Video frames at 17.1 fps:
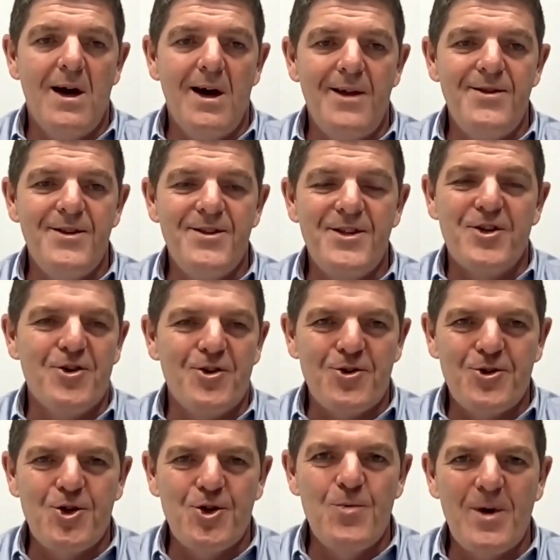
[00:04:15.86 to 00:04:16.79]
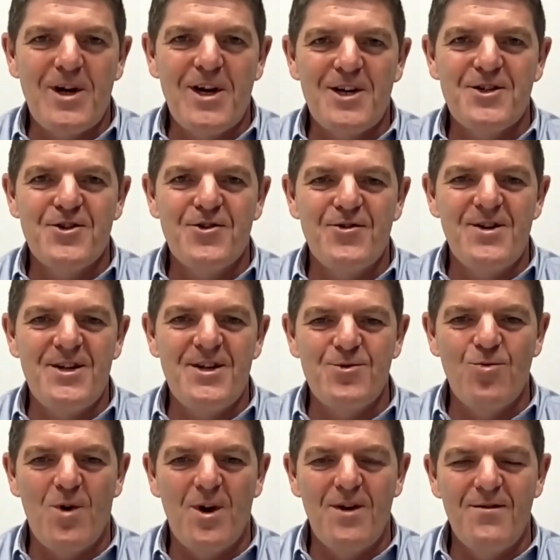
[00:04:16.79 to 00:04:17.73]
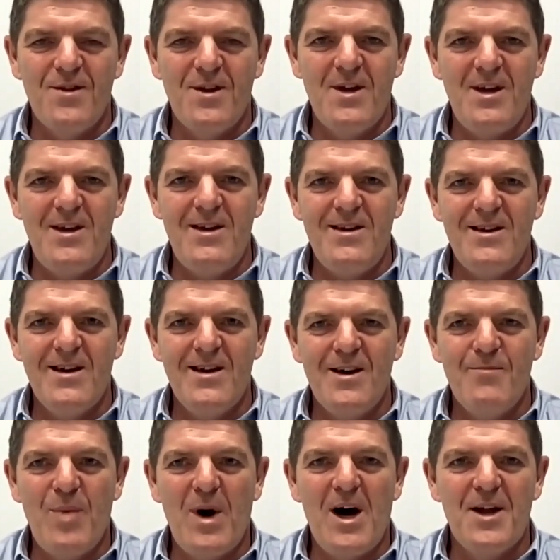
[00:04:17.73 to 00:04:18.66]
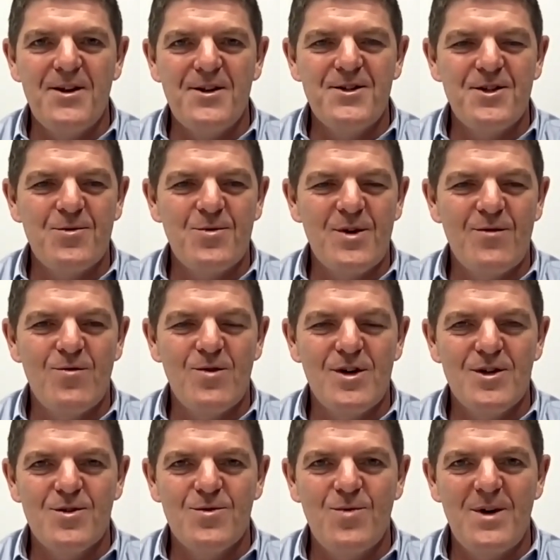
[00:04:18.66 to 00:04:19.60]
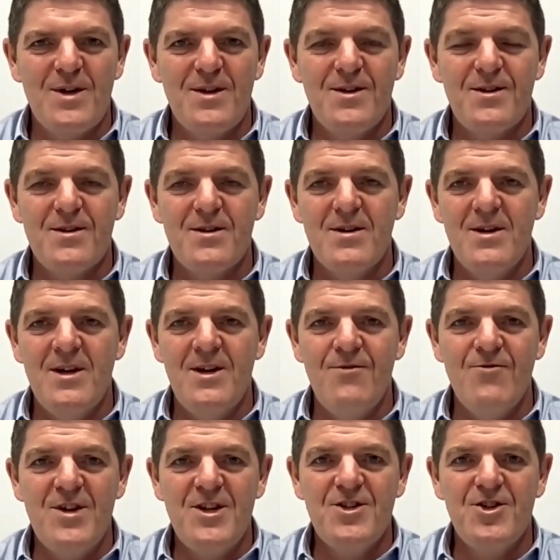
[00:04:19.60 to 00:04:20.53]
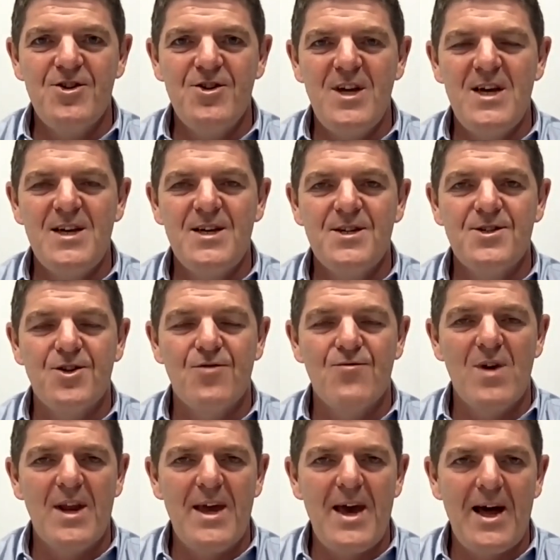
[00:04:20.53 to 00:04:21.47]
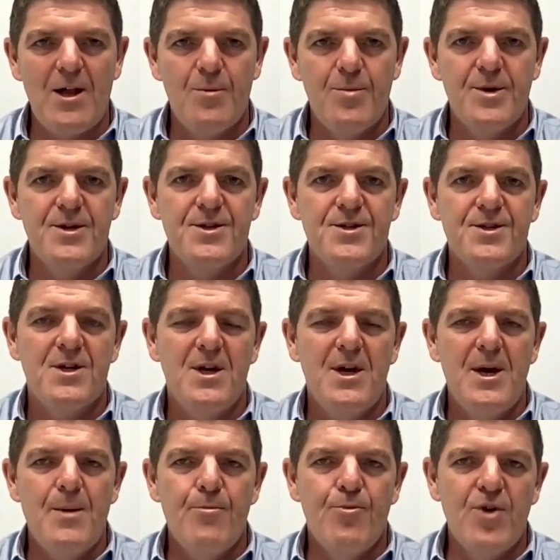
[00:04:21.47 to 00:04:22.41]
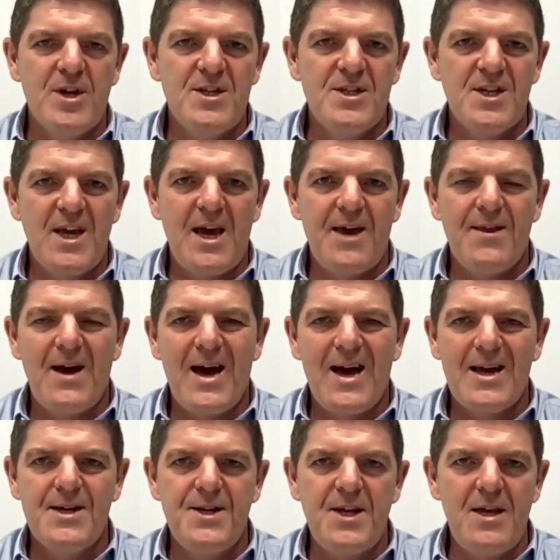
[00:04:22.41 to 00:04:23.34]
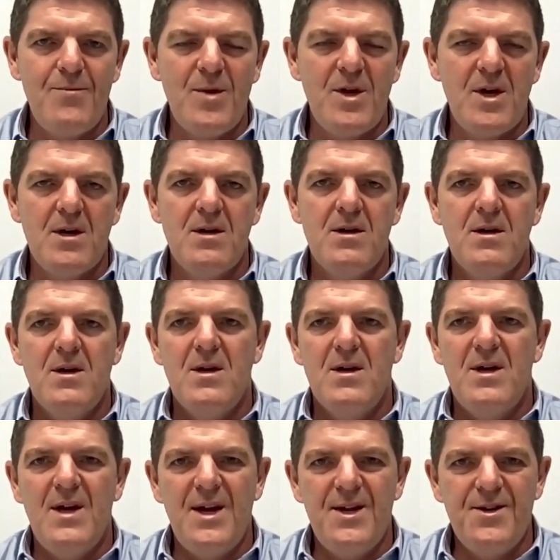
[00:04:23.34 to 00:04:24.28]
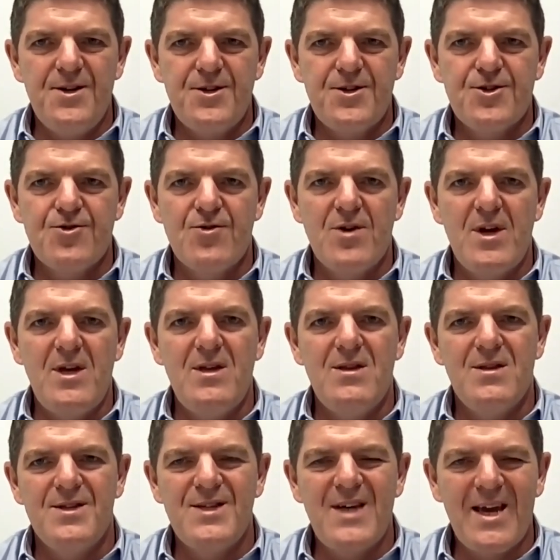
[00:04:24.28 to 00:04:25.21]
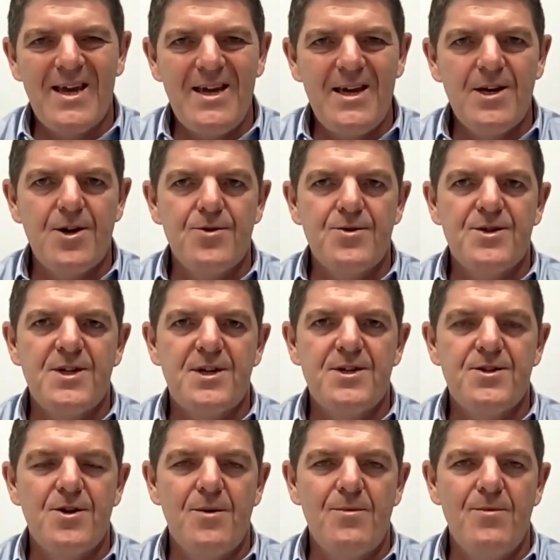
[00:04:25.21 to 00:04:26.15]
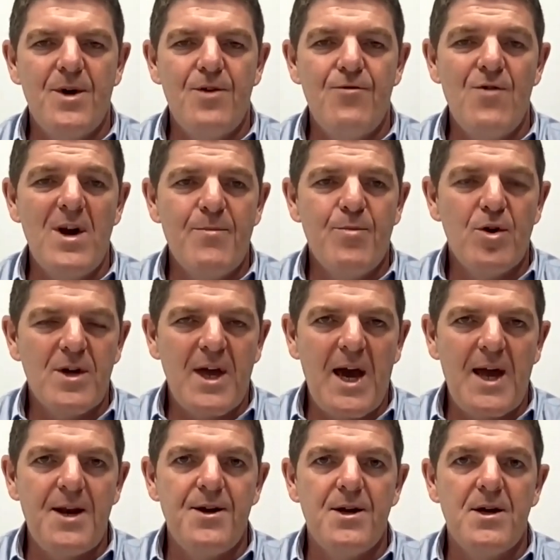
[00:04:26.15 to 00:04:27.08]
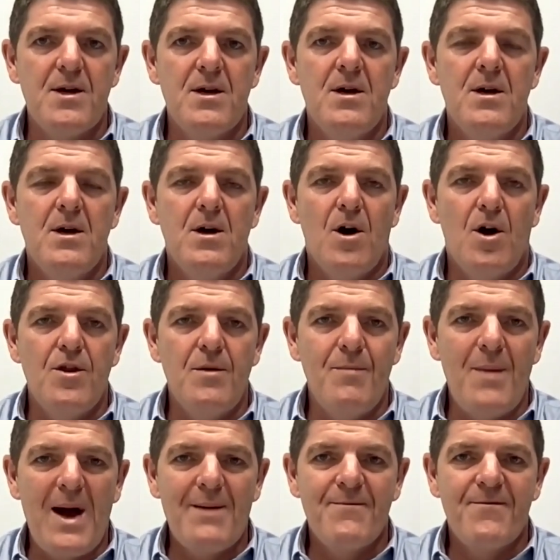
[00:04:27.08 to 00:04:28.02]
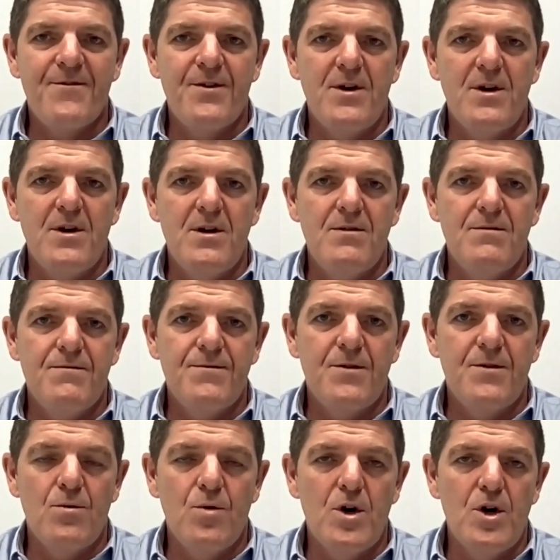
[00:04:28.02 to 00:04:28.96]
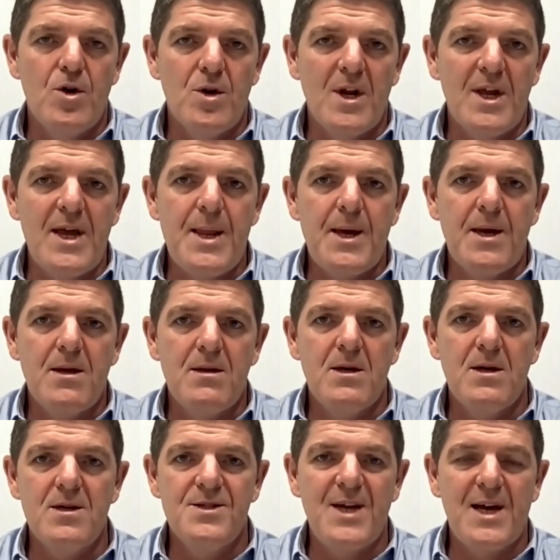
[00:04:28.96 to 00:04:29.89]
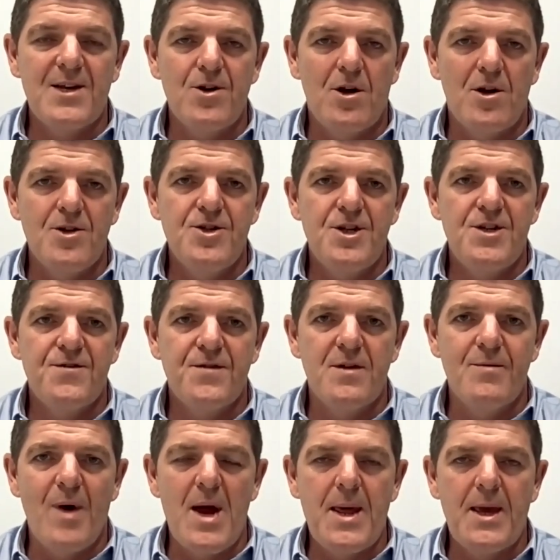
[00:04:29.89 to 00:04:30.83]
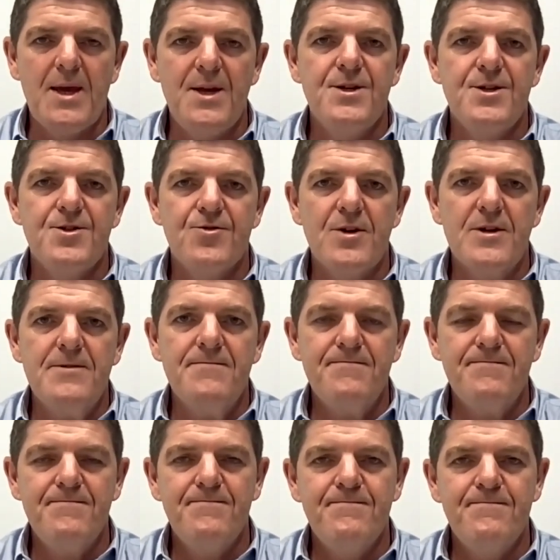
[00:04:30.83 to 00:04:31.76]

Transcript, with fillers: And the digital supercluster is one of the uh, partners that we've worked with in recent years to really help us bring together academia industry, the tech ecosystem, and really put Canada on the map for, for world leading uh, technologies for the mining industry.